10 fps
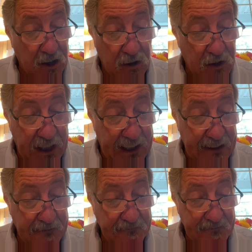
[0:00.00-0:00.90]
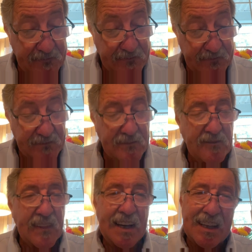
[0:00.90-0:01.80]
O king."
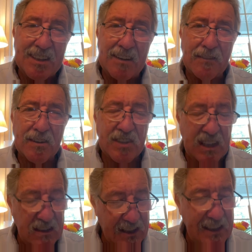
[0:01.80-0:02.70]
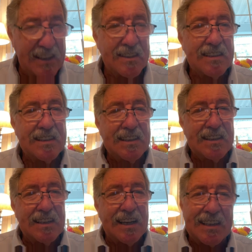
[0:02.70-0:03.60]
And then verse 18,
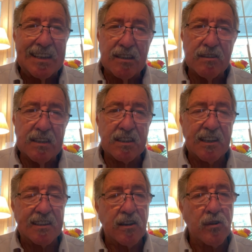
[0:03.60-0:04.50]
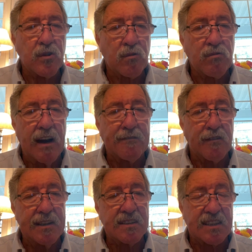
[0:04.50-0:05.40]
and here is the total
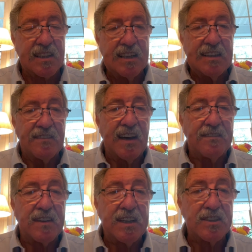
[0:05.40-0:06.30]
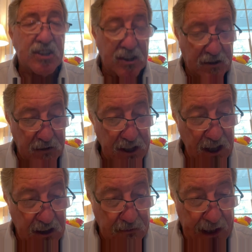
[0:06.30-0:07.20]
reverence that these three
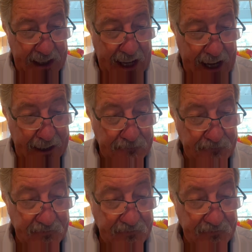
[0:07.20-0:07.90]
young men had.